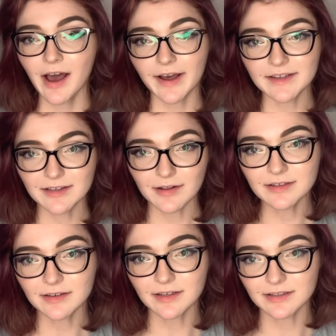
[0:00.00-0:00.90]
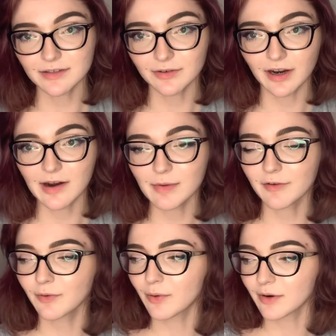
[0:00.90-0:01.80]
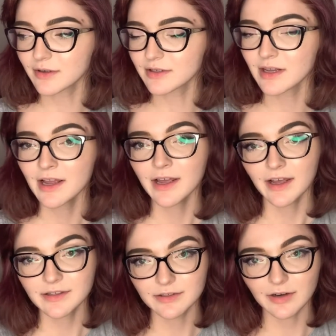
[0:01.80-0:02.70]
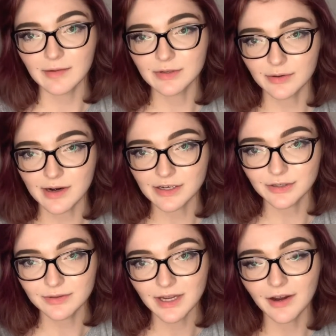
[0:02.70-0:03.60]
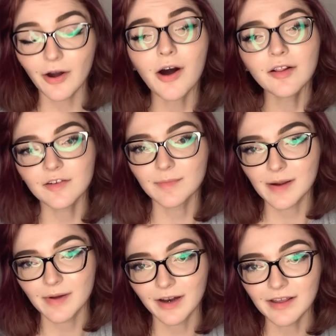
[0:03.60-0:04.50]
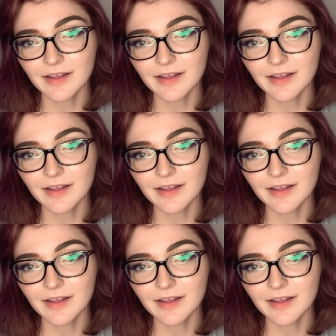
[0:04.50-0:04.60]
I saw this on Instagram, and of course, Instagram is going to take all of my money.